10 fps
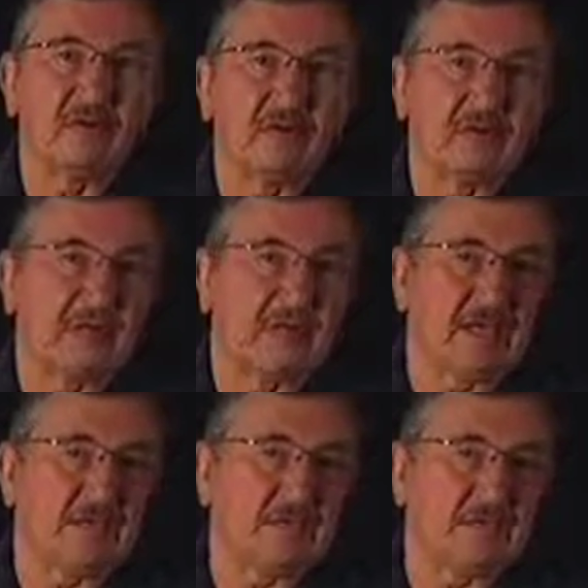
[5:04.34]
in most
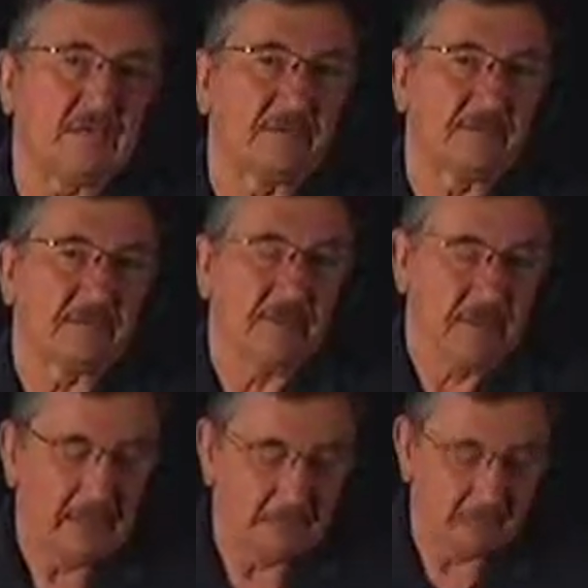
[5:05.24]
cases.
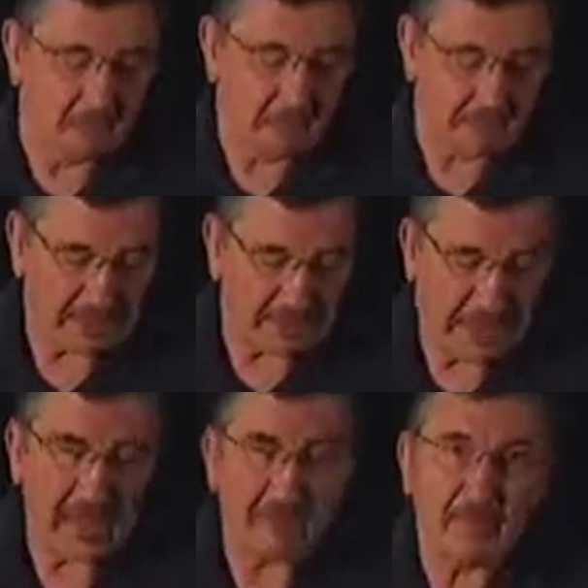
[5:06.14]
So what can
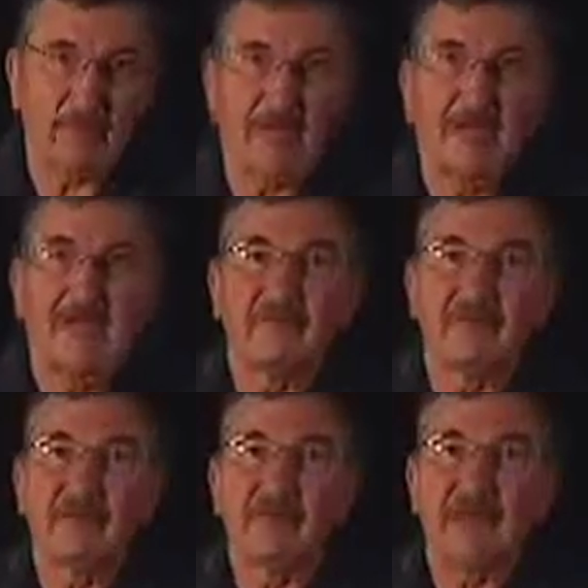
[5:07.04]
happen if
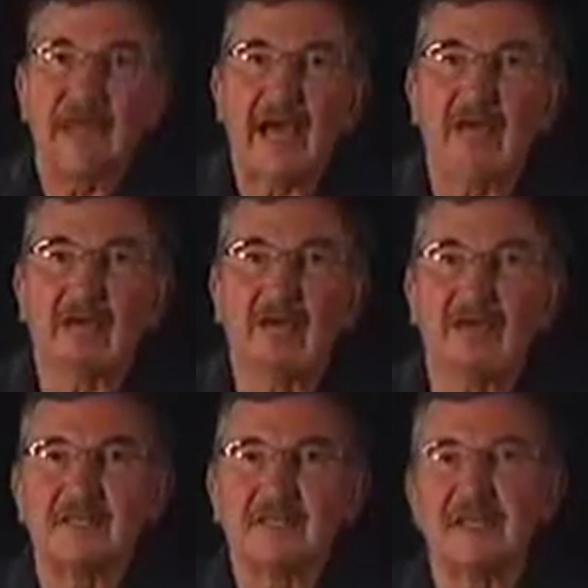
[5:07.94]
it's on the
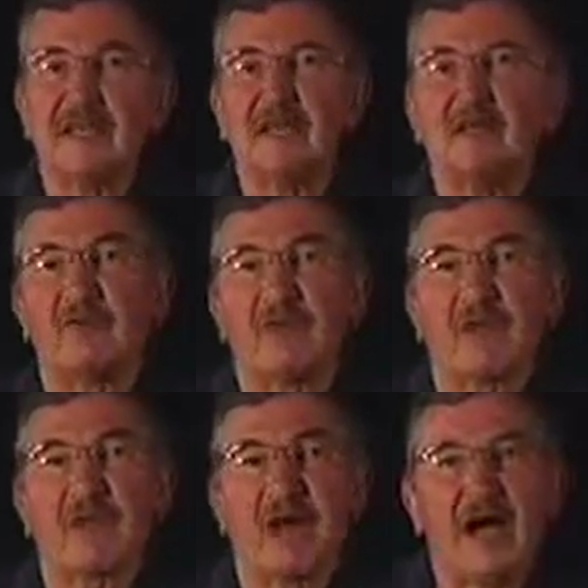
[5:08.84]
alkaline side or a
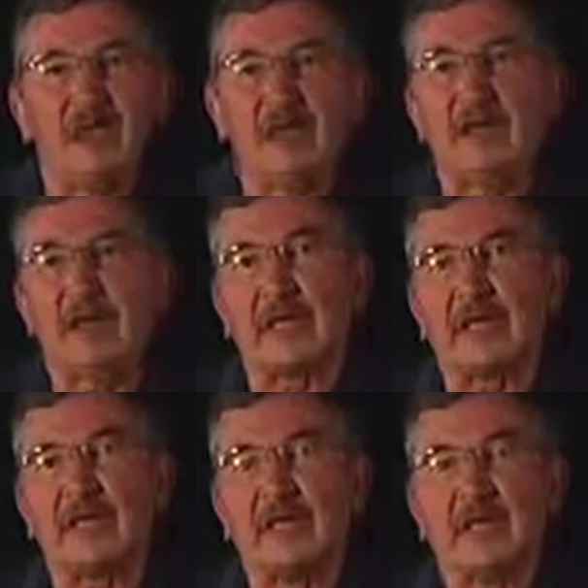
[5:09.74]
very high
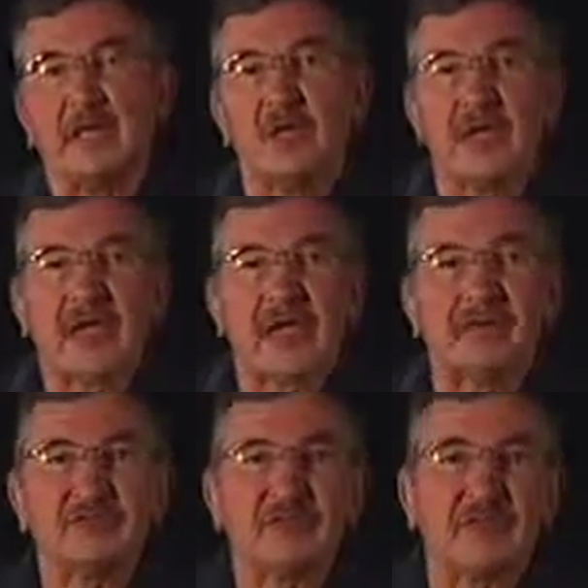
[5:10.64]
pH? We can
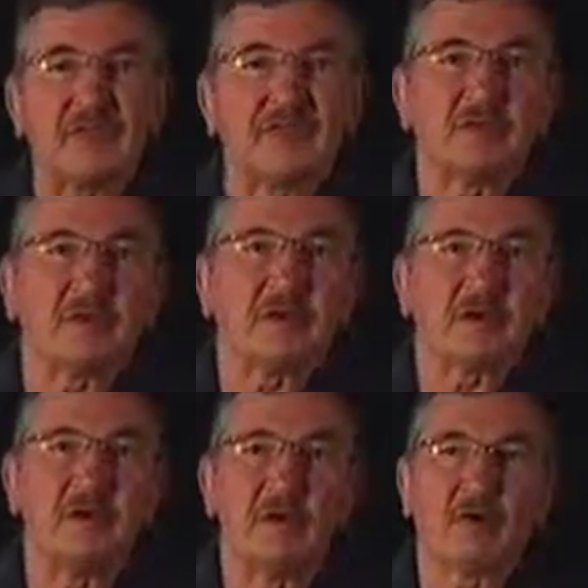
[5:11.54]
actually run into what's
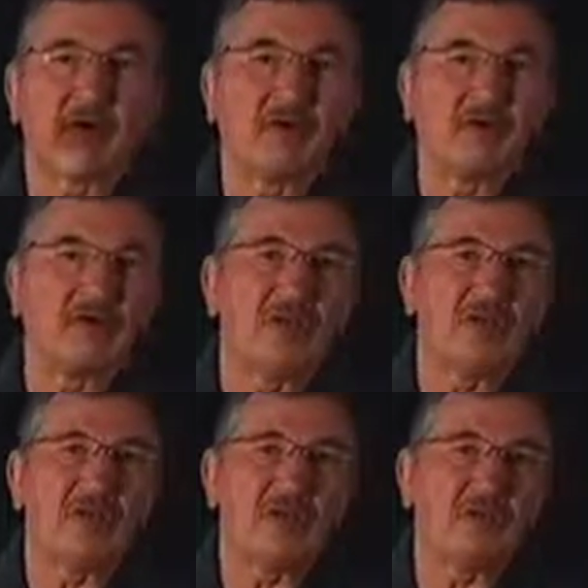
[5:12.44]
called
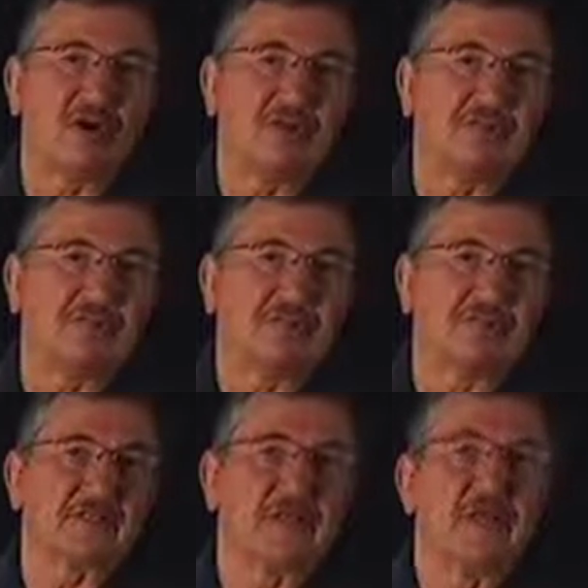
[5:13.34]
alkaline
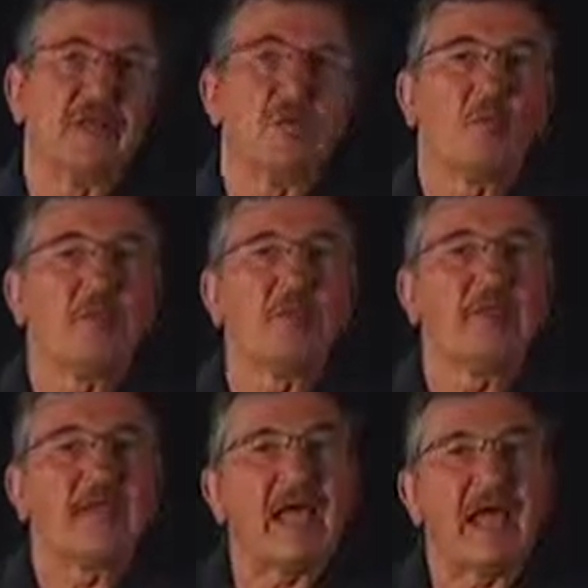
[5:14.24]
hydrolysis, where
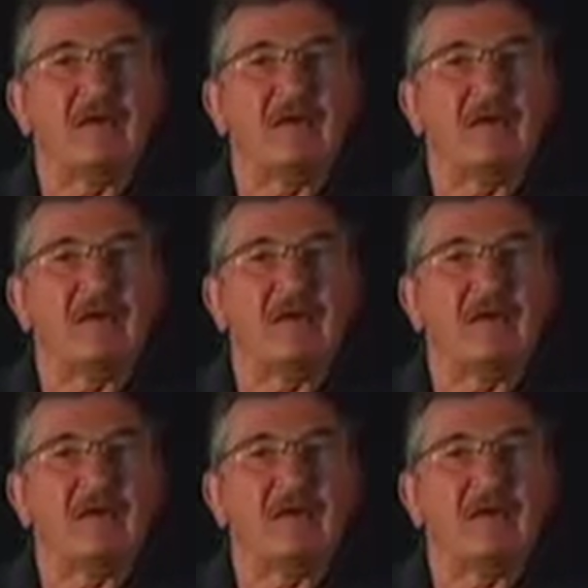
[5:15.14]
the